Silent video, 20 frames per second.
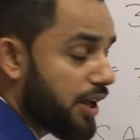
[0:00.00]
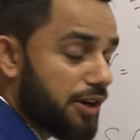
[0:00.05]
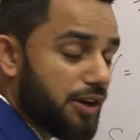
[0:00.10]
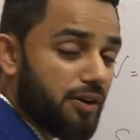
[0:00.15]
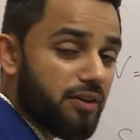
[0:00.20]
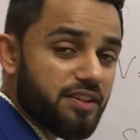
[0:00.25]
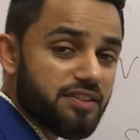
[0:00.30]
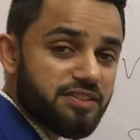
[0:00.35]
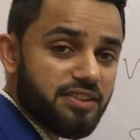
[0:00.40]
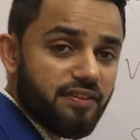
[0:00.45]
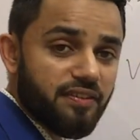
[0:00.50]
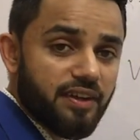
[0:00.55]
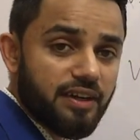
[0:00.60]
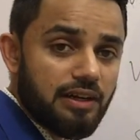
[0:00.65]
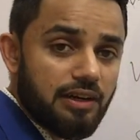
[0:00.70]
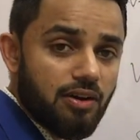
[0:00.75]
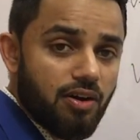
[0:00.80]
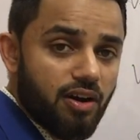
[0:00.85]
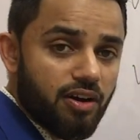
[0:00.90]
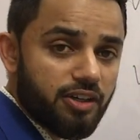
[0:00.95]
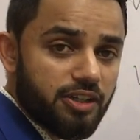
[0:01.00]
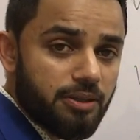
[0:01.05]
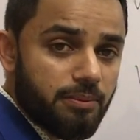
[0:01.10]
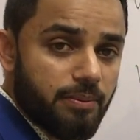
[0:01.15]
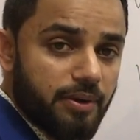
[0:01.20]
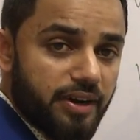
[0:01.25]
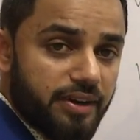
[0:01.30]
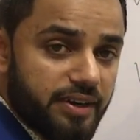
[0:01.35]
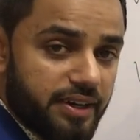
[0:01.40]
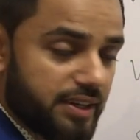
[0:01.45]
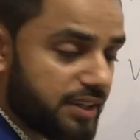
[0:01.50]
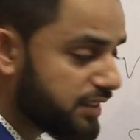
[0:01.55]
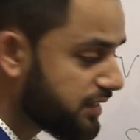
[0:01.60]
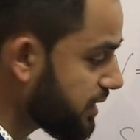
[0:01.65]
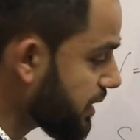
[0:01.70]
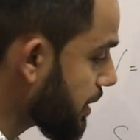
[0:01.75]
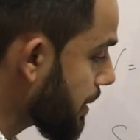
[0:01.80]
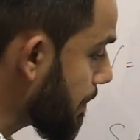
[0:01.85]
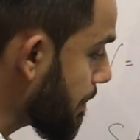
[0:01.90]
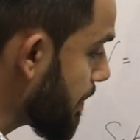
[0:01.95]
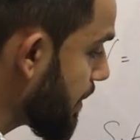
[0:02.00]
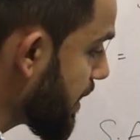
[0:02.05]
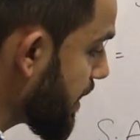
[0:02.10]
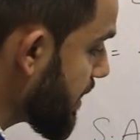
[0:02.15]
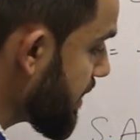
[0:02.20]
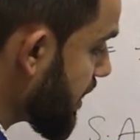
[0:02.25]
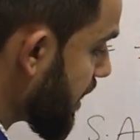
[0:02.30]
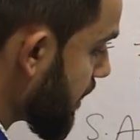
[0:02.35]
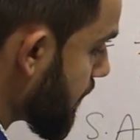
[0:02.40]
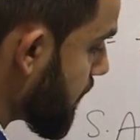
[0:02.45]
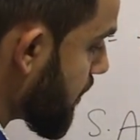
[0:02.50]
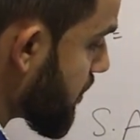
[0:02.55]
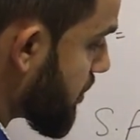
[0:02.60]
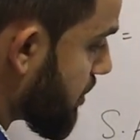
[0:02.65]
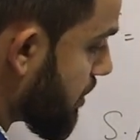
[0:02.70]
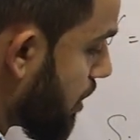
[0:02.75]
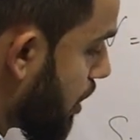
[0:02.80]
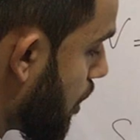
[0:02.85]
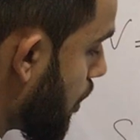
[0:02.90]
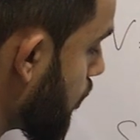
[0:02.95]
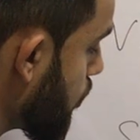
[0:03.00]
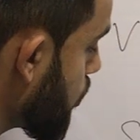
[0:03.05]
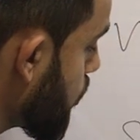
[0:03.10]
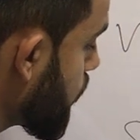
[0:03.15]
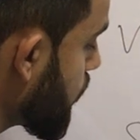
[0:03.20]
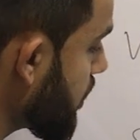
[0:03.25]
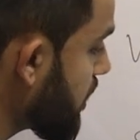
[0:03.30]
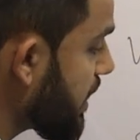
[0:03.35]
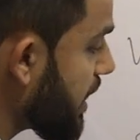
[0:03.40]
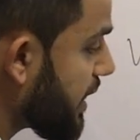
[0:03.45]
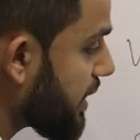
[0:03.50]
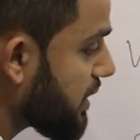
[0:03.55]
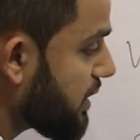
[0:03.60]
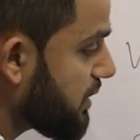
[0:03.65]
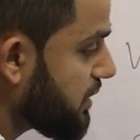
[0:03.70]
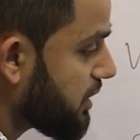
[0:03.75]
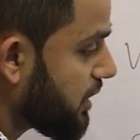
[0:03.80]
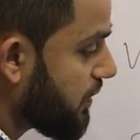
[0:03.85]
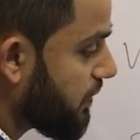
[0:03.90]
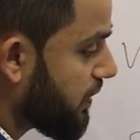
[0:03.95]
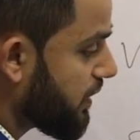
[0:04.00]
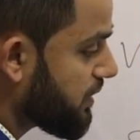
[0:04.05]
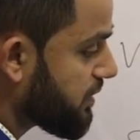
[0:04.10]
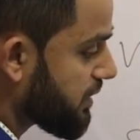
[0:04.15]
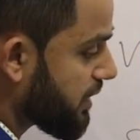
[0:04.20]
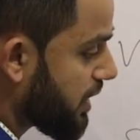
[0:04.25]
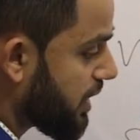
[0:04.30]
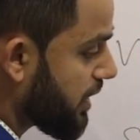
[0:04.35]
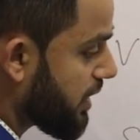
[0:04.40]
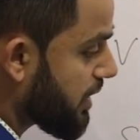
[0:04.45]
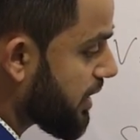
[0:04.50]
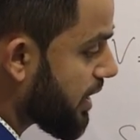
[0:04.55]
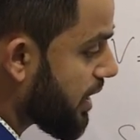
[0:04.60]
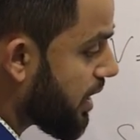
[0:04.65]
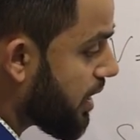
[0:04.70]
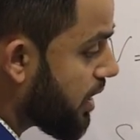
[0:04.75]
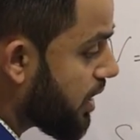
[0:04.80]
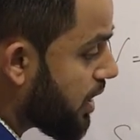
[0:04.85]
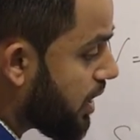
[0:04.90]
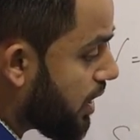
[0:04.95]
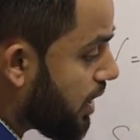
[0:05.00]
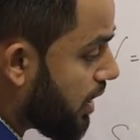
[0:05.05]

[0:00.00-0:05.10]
Now it's a very long debate and it's a complete derivation. How do we get the surface area?